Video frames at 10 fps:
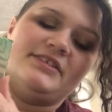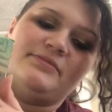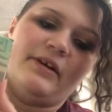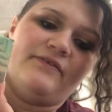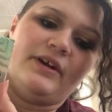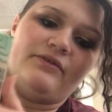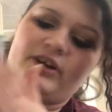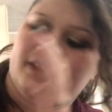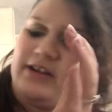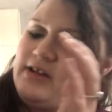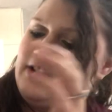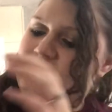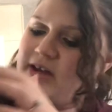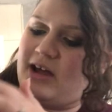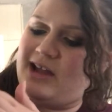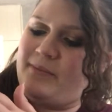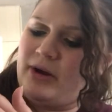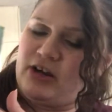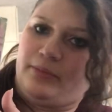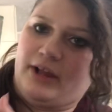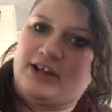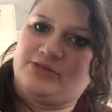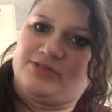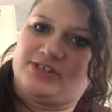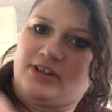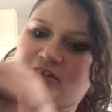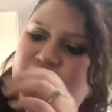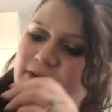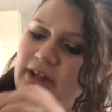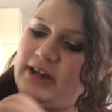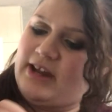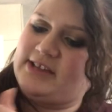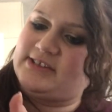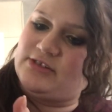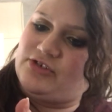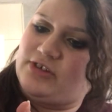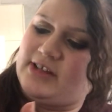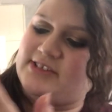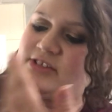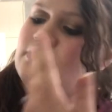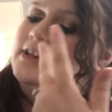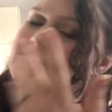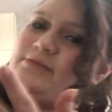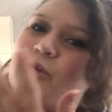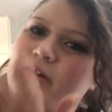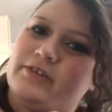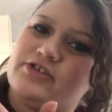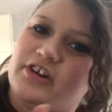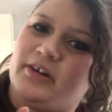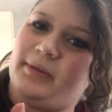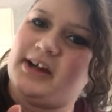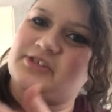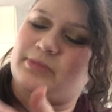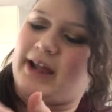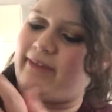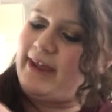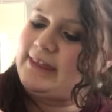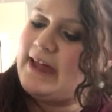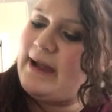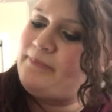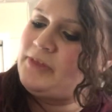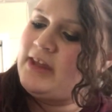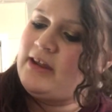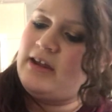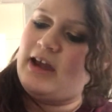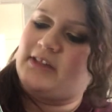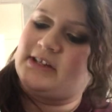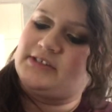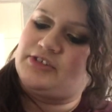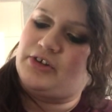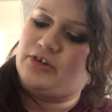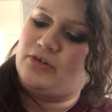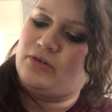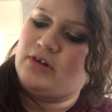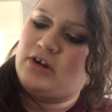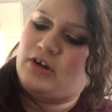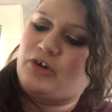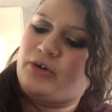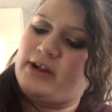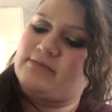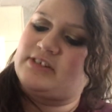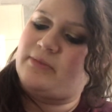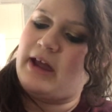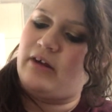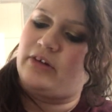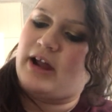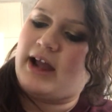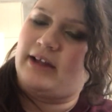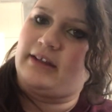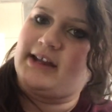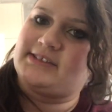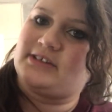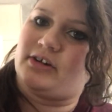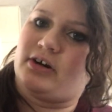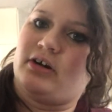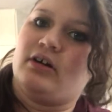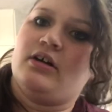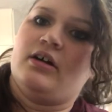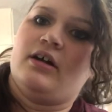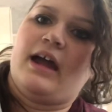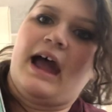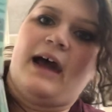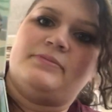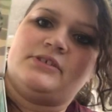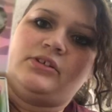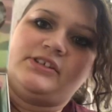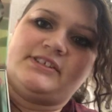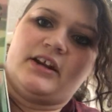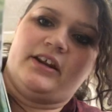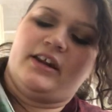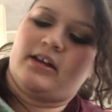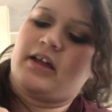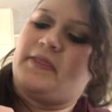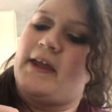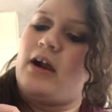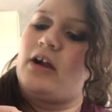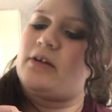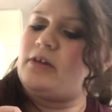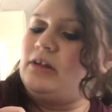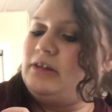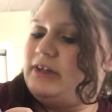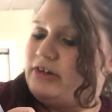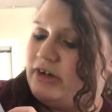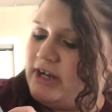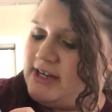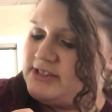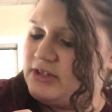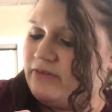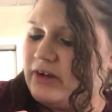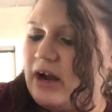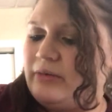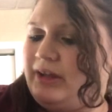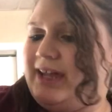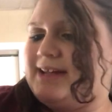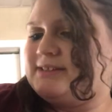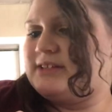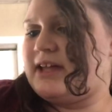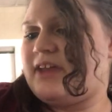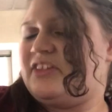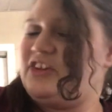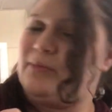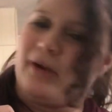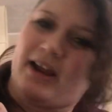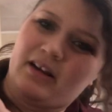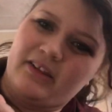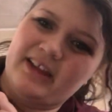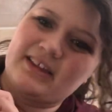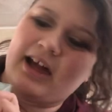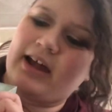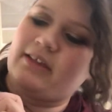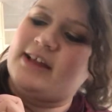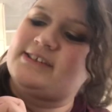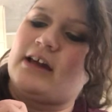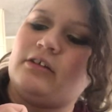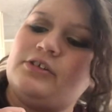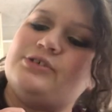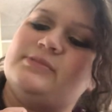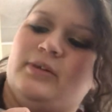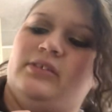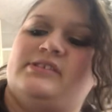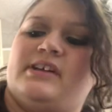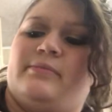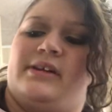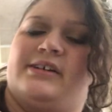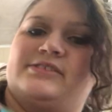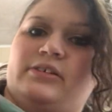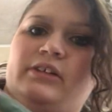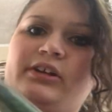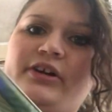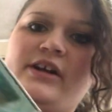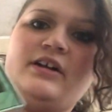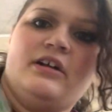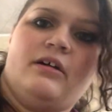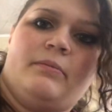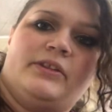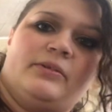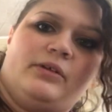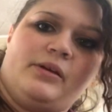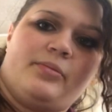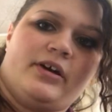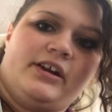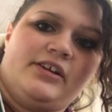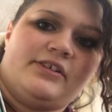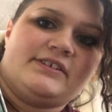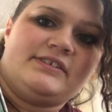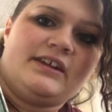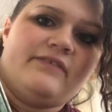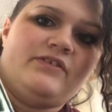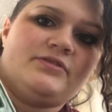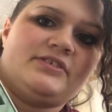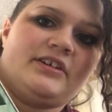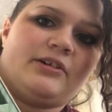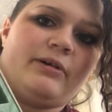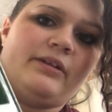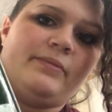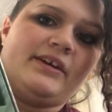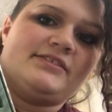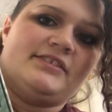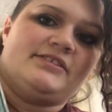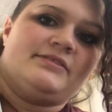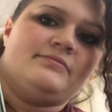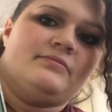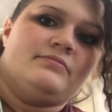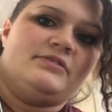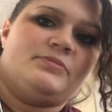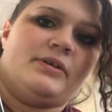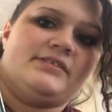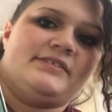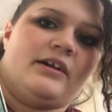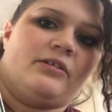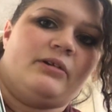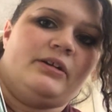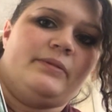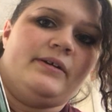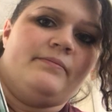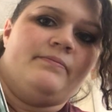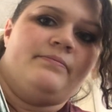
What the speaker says: This is my favorite. A butter blush, which is also really nice, and it's more of a sheer blush, but I like that. And then 2 cream to powder highlights that are absolutely stunning. They are glittery, so if you're not really into that, then you might not like the highlights. I don't use them all the time because they're glittery, but they're really pretty. You can see I've used it quite a bit because it's pressed down quite a bit.